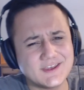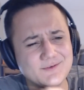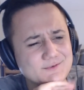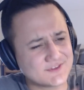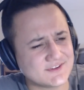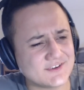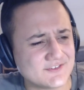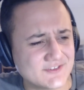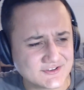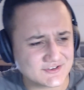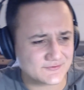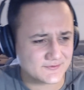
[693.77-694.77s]
It was seriously
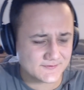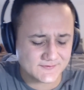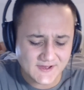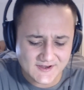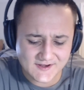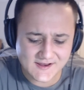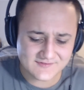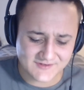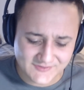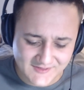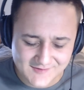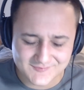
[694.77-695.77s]
just for fun and
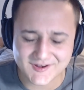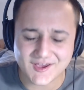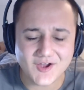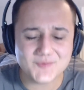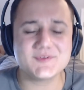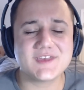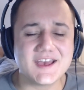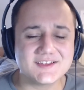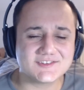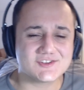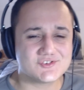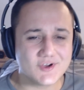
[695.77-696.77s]
everything, but I hope you guys
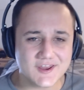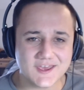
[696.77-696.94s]
enjoyed it.